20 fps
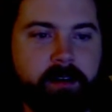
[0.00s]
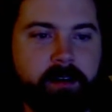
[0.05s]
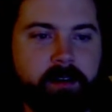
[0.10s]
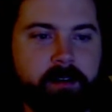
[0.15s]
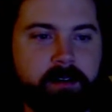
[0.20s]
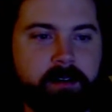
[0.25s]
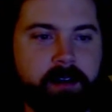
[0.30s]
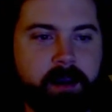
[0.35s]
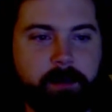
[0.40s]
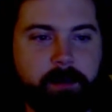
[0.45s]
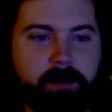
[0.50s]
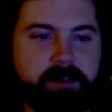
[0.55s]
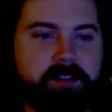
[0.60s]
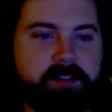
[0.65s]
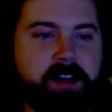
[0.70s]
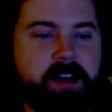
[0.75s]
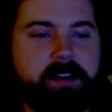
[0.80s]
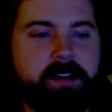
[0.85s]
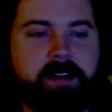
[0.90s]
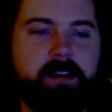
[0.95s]
Kimber
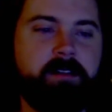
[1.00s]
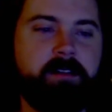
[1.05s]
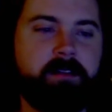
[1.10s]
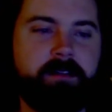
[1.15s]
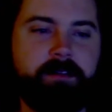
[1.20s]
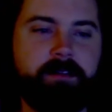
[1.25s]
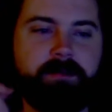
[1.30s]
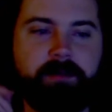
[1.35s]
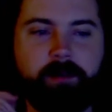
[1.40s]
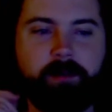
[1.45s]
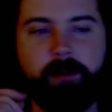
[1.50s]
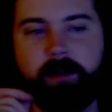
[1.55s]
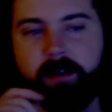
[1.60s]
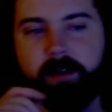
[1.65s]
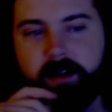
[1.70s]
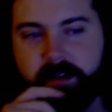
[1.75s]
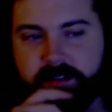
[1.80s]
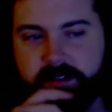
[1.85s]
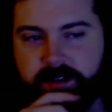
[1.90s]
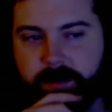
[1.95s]
sat down on the floor
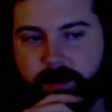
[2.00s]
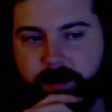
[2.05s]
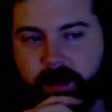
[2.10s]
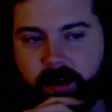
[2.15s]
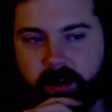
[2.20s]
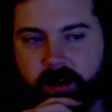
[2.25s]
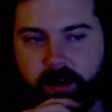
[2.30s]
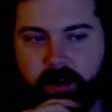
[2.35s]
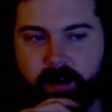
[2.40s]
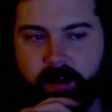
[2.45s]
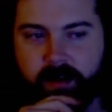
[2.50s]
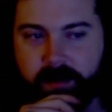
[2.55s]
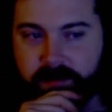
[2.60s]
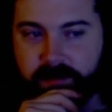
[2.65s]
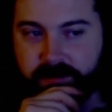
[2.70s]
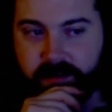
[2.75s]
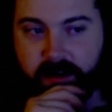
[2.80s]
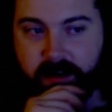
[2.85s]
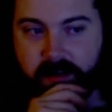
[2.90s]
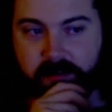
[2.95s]
next to Parker and I
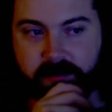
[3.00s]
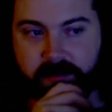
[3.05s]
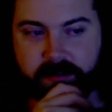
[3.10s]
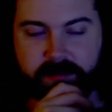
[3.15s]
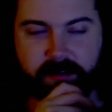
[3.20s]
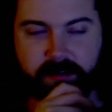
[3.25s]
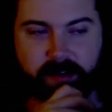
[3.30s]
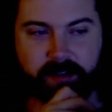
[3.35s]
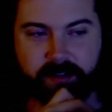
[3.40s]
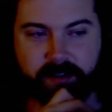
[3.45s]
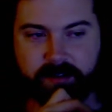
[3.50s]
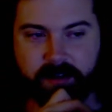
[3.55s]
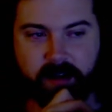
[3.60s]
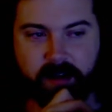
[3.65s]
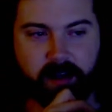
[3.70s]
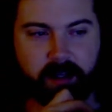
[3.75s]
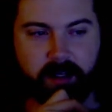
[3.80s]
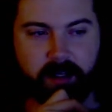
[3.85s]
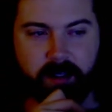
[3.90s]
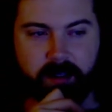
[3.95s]
sat on his other
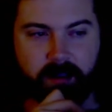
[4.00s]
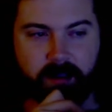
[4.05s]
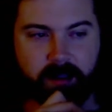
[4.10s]
side.